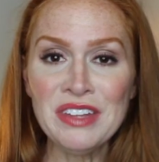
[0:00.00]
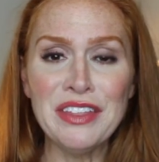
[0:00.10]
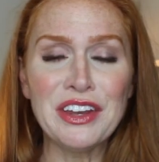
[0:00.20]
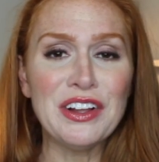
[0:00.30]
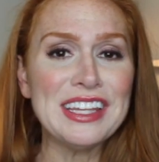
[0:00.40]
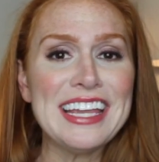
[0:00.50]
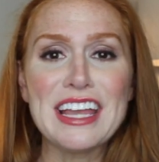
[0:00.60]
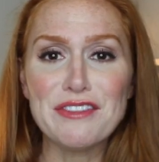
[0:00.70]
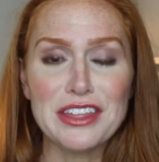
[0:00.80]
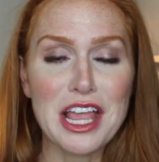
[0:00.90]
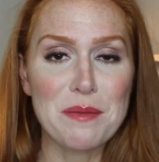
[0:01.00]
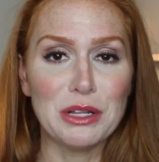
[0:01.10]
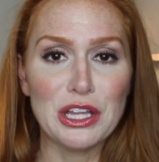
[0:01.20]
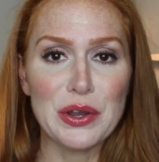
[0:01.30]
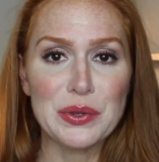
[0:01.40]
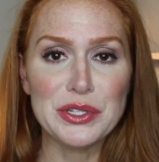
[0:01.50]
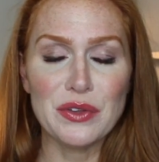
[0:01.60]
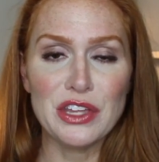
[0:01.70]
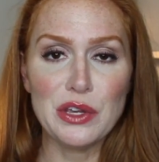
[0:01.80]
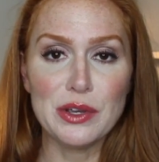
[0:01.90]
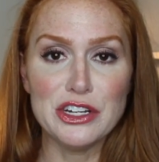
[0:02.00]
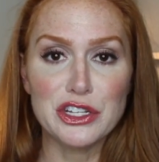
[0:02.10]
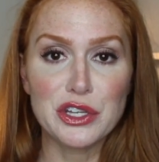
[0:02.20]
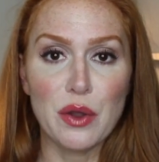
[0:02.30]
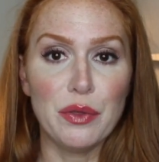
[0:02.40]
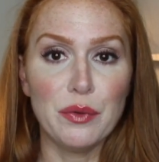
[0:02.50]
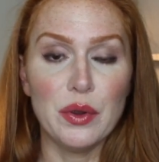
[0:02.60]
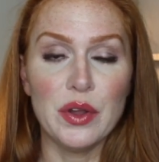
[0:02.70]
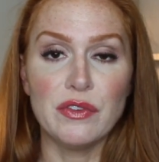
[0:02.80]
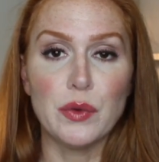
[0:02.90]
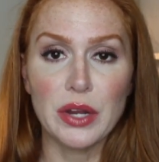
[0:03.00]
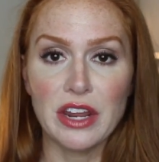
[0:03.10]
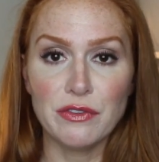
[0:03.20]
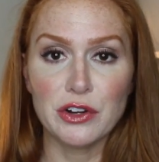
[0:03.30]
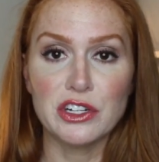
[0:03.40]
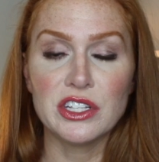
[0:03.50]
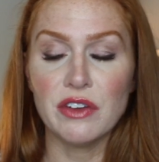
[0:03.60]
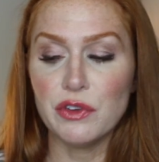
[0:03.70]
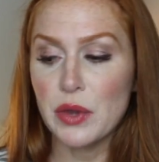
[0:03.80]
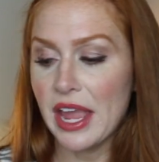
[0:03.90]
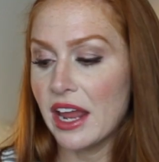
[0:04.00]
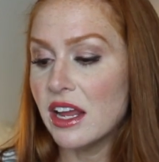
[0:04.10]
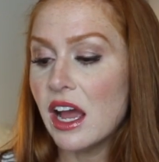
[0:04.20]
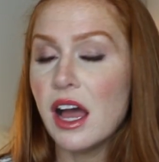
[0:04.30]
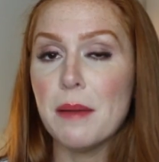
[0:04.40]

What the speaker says: And then I'll link everything below so that you can just go through, and if you want to get it for yourself, you can.